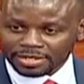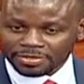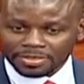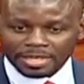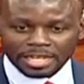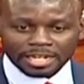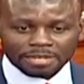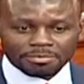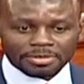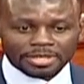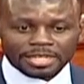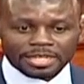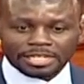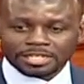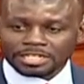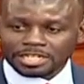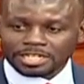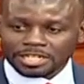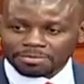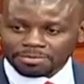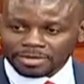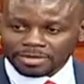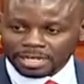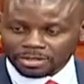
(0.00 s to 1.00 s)
They'll be the
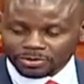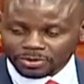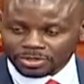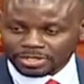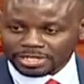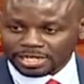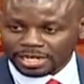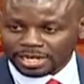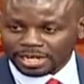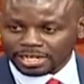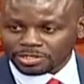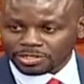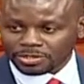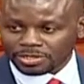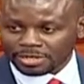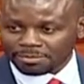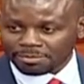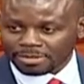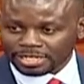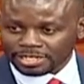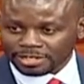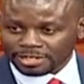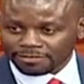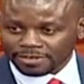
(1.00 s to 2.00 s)
team that will take us to the
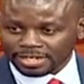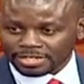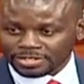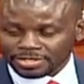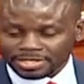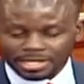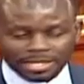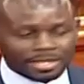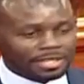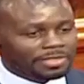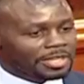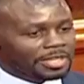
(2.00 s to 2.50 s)
metaverse.